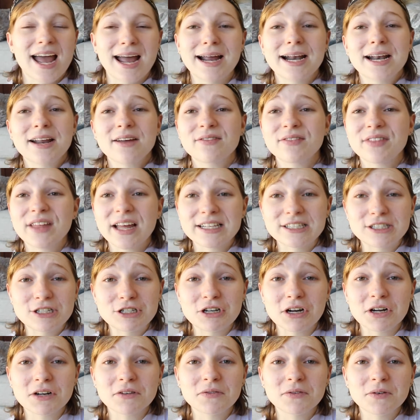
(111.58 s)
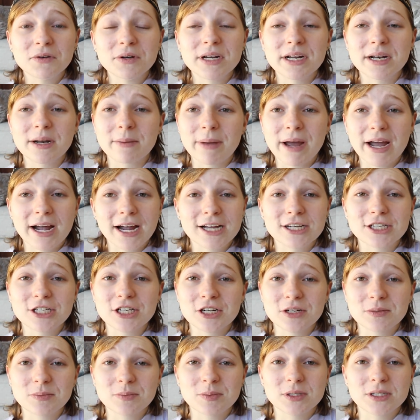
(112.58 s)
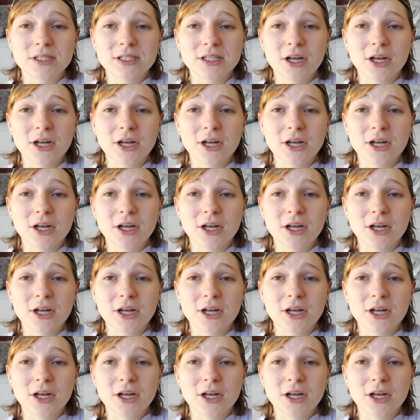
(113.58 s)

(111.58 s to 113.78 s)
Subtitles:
And if that's junk food and a bag of chips,